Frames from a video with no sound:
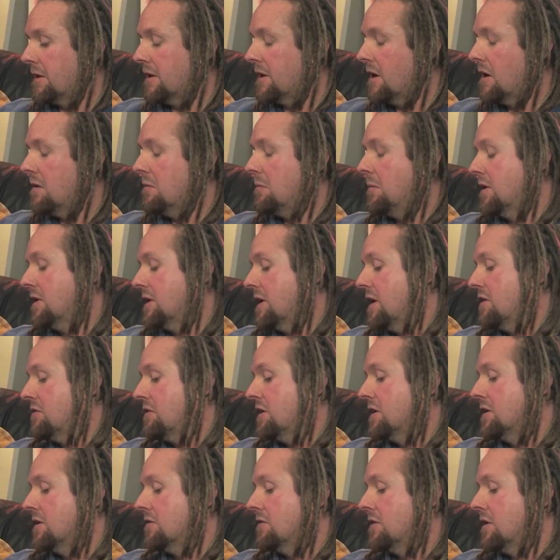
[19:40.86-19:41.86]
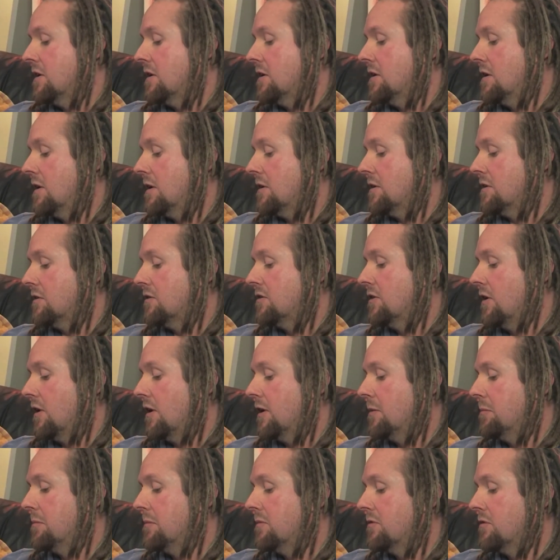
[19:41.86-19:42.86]
girl, my girlfriend at, the
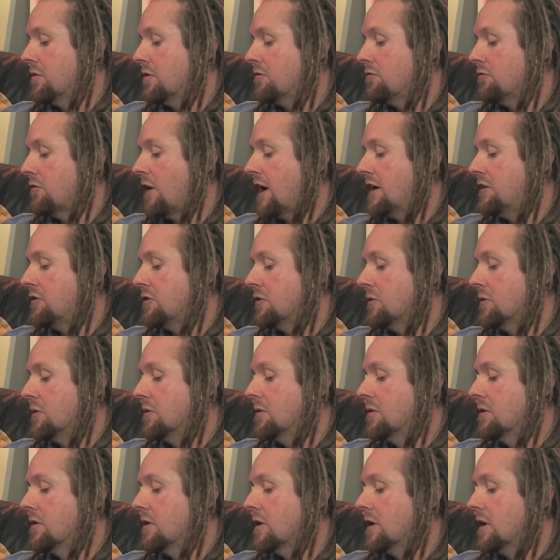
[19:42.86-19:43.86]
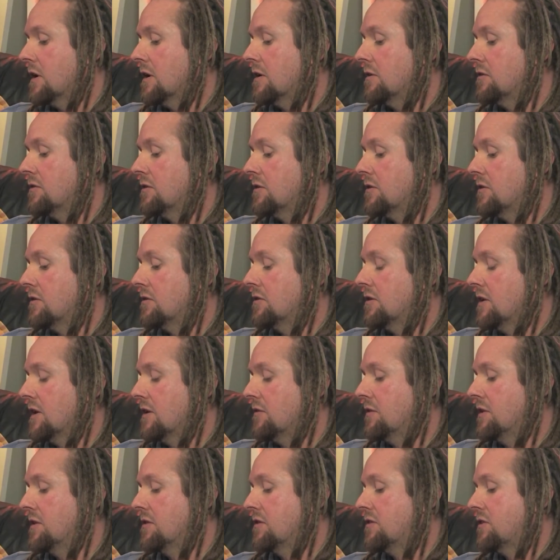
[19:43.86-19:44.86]
time, Rachel, uh, she used to
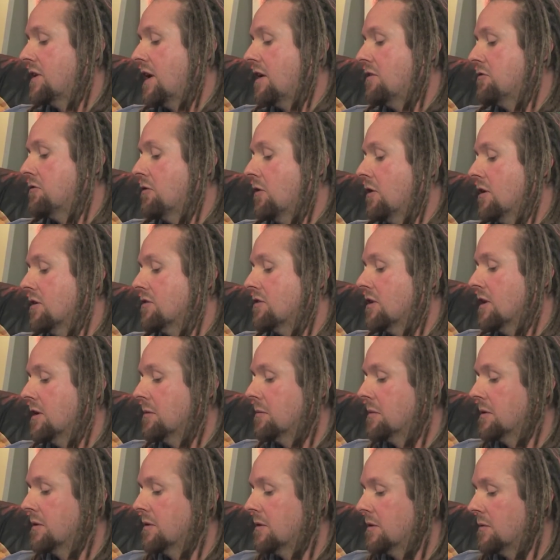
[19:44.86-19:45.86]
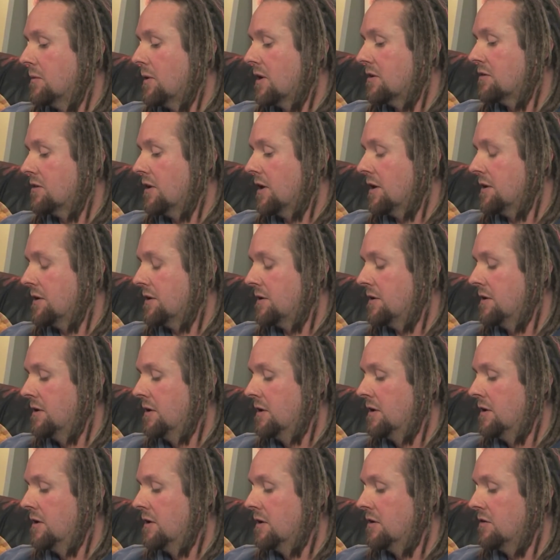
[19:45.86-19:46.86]
live in South Ruislip, West London.
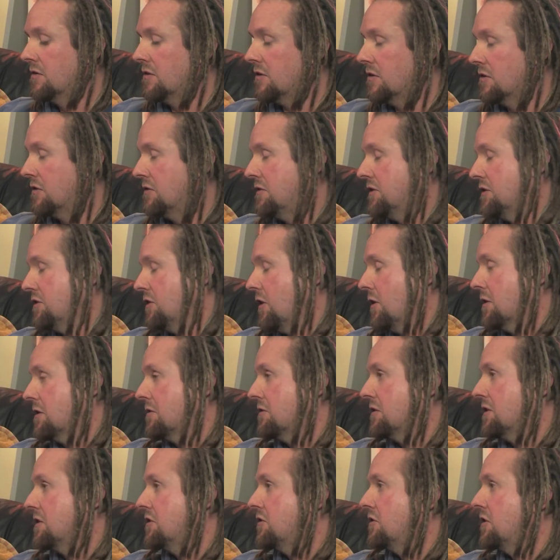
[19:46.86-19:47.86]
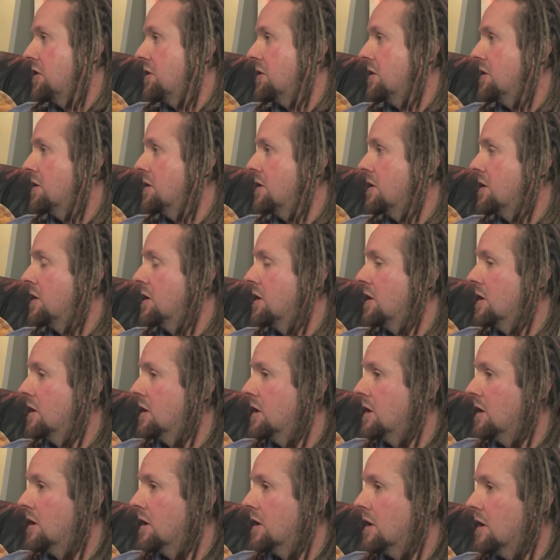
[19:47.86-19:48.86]
She oh, was a oh, photography mm-hmm. student,
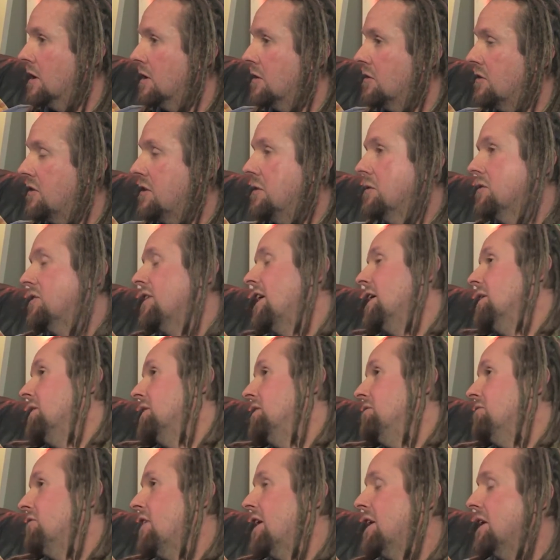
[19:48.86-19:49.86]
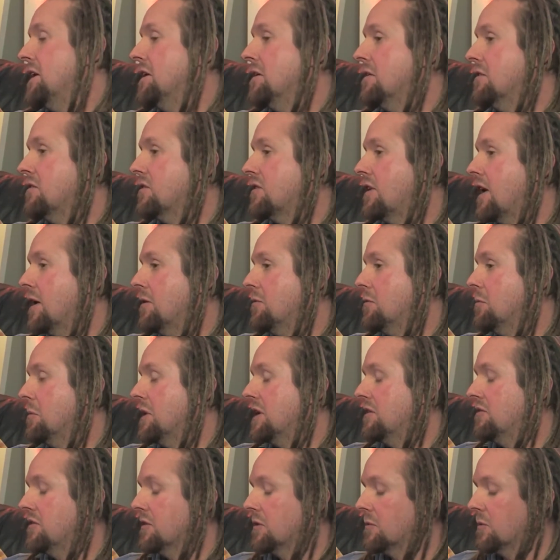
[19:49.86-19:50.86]
mm-hmm. and she was down in Reading, staying with
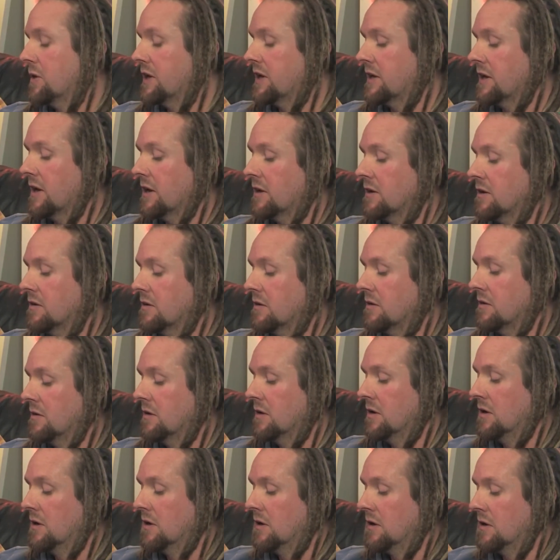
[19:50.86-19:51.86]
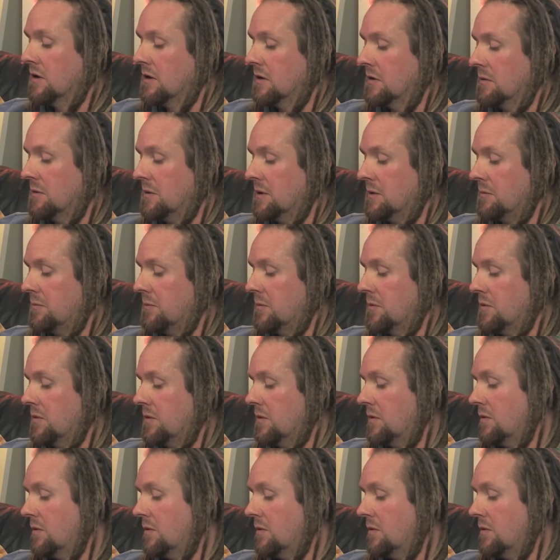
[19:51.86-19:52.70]
me for the weekend, and we